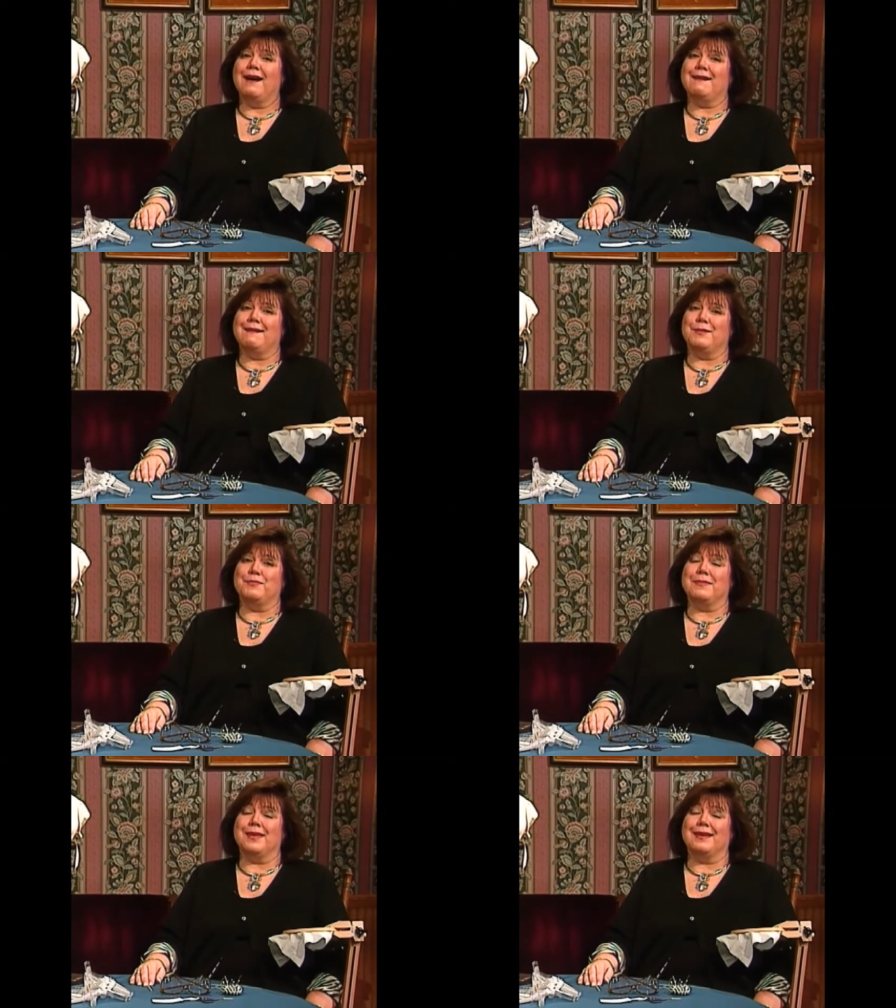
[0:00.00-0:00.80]

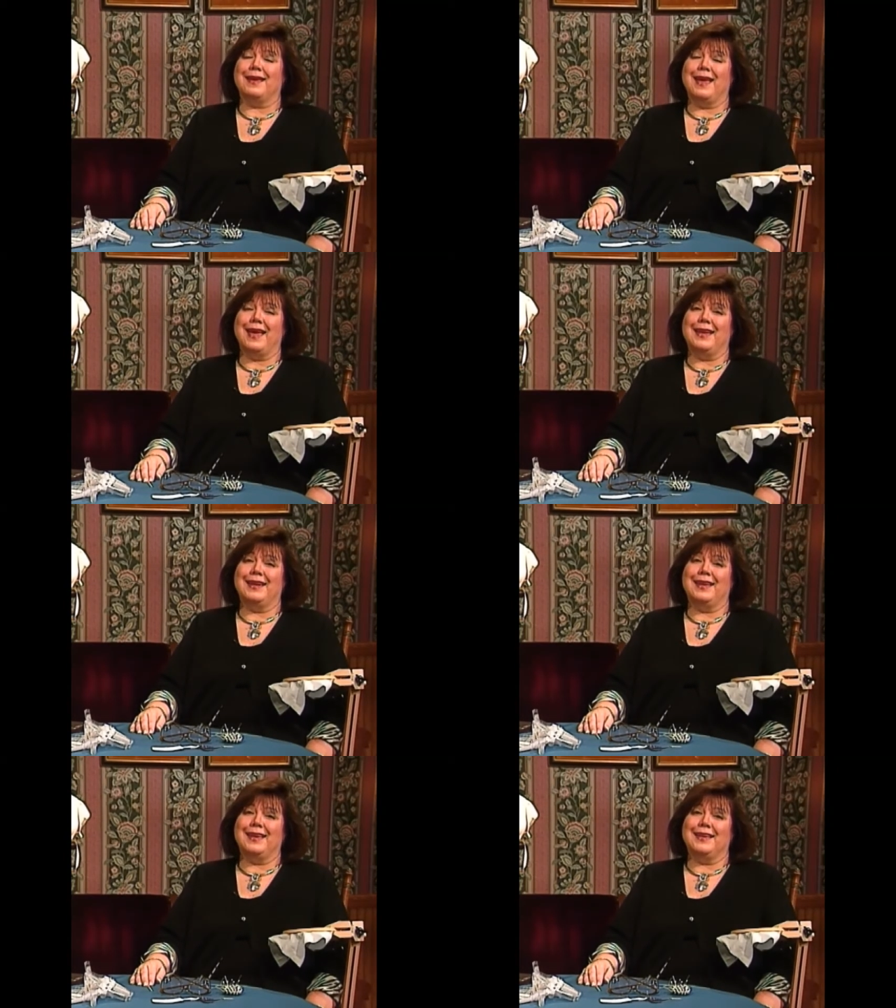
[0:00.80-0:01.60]
Um, and
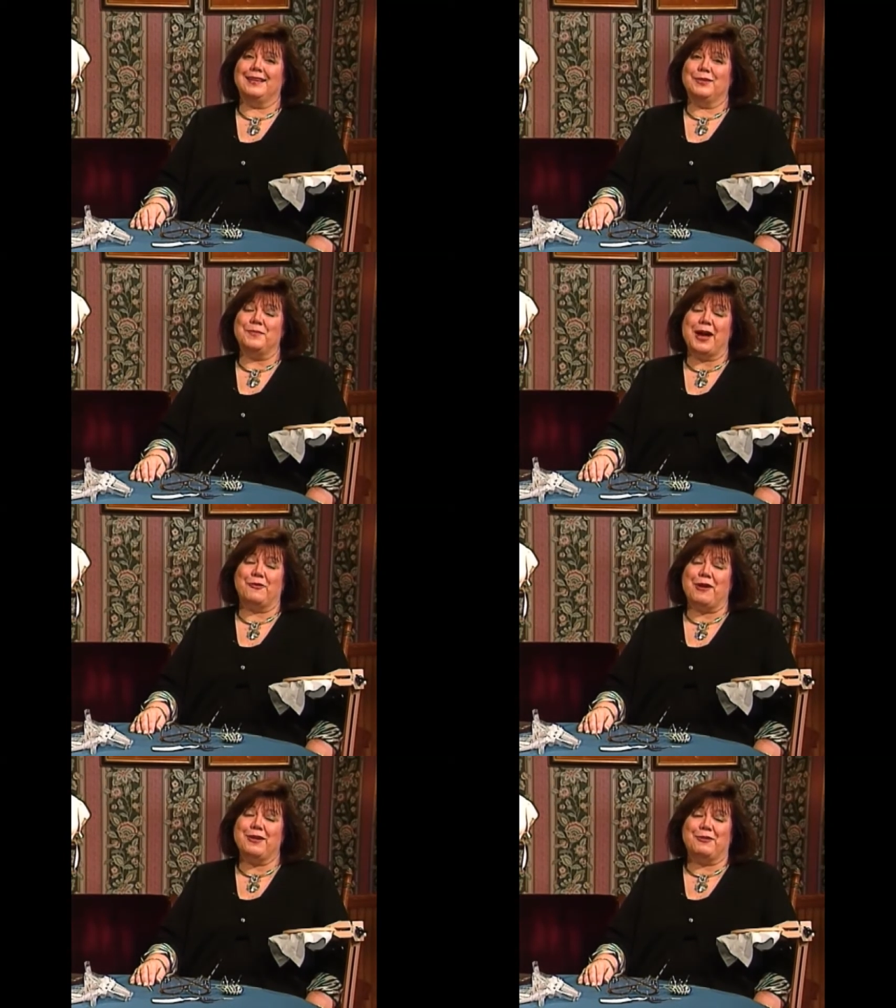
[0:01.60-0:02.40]
my
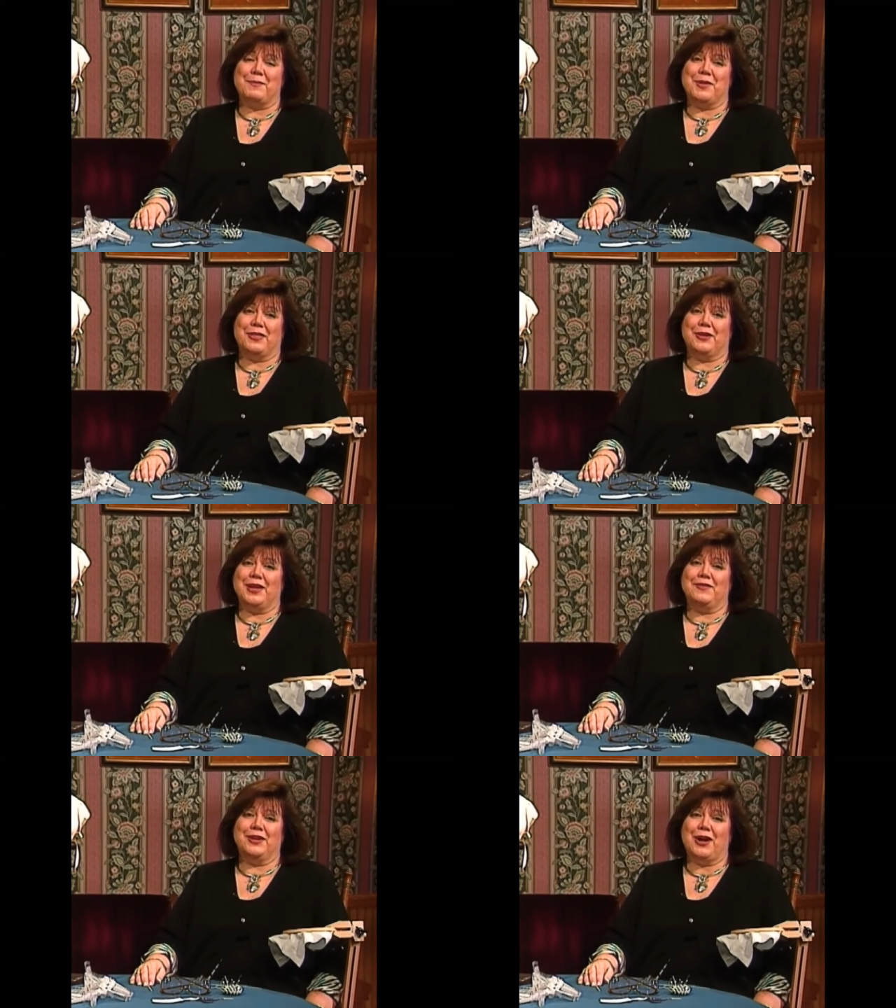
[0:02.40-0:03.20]
great grandmother
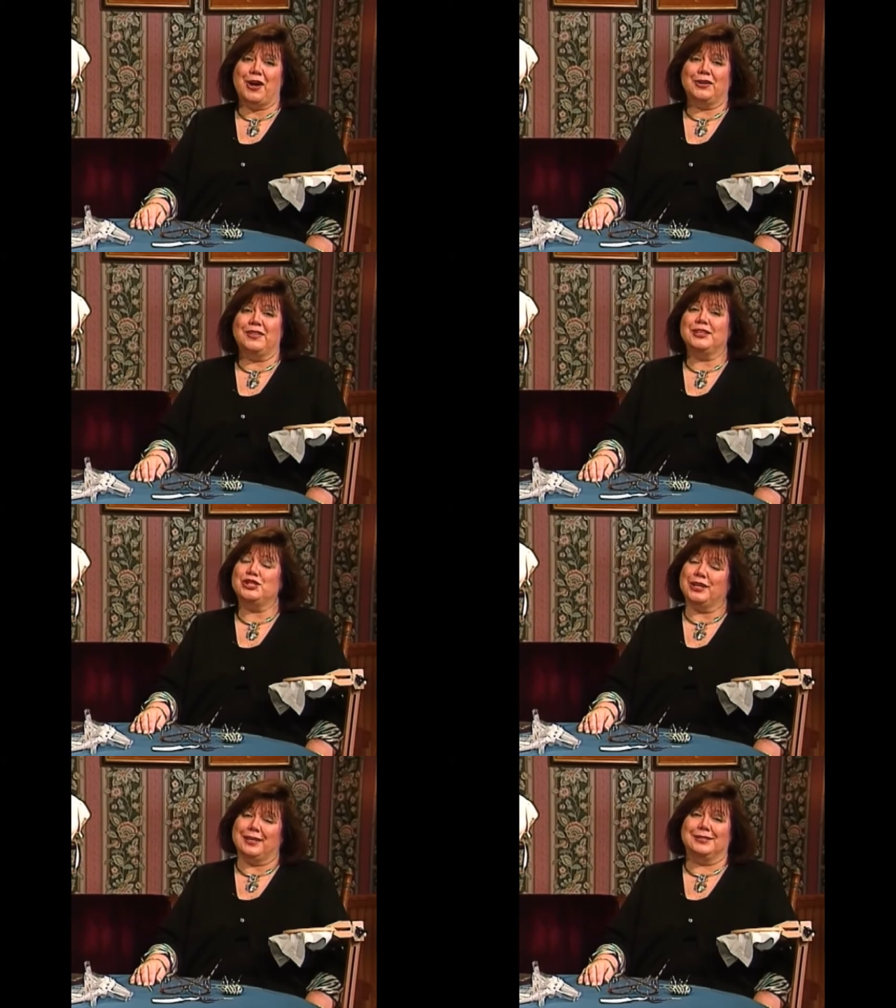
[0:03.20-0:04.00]
even called it the
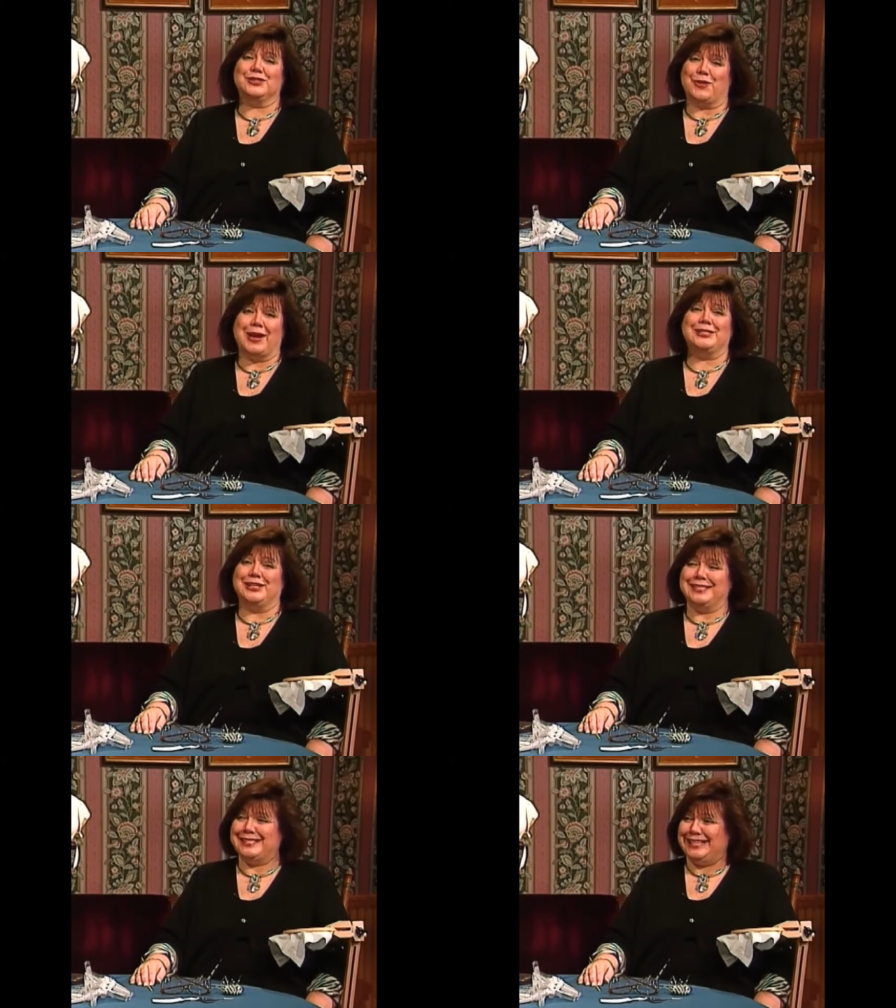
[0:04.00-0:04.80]
chicken
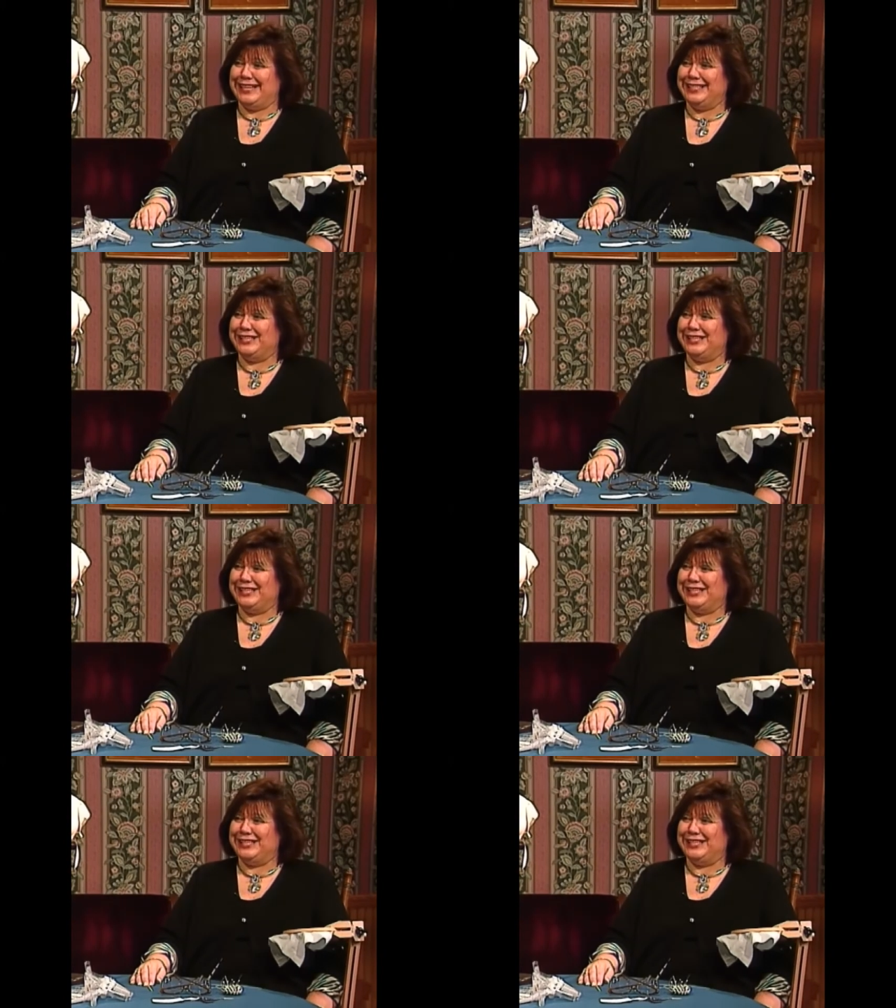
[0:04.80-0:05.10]
scratching stitch.